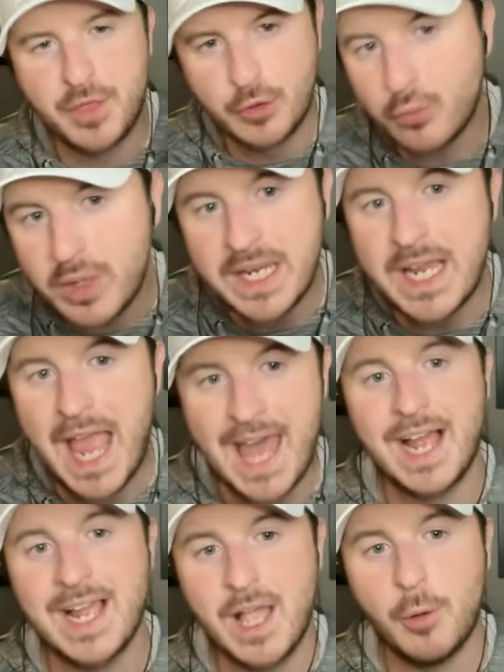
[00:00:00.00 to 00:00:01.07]
three
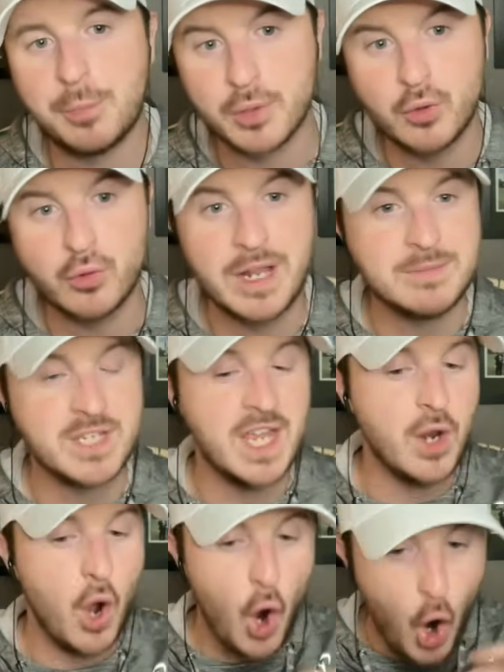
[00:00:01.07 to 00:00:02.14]
NIL programs
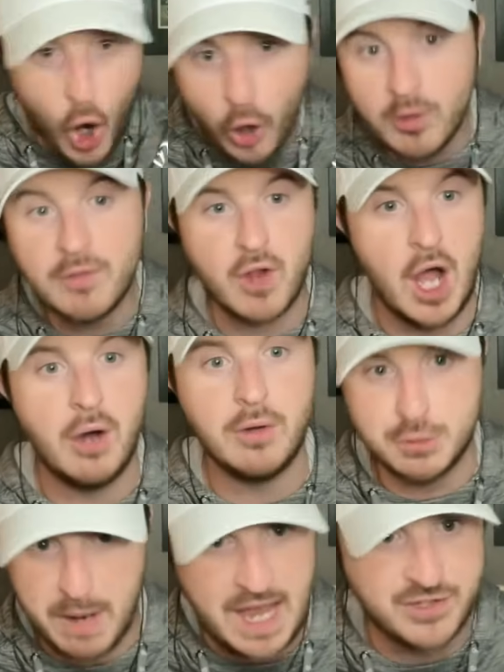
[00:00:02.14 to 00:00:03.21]
in all of
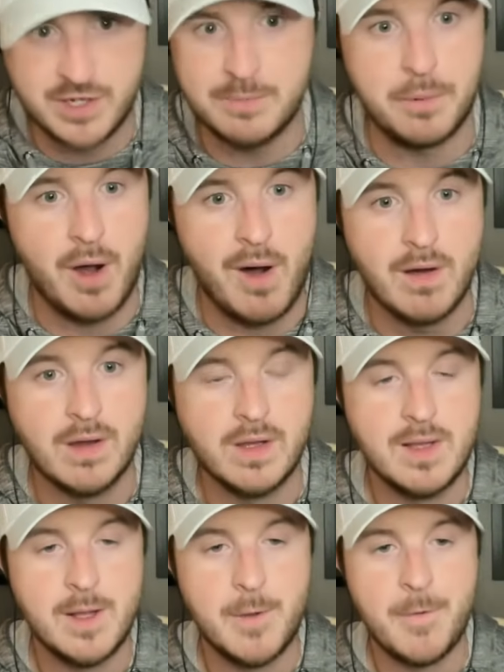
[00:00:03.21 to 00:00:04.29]
college basketball
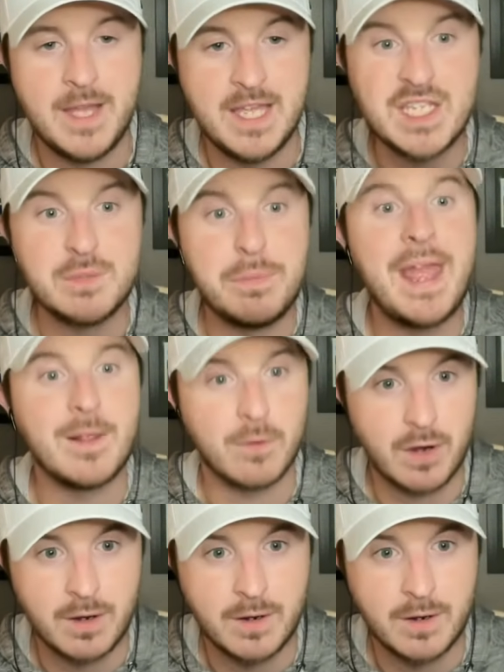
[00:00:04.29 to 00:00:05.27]
is Baylor.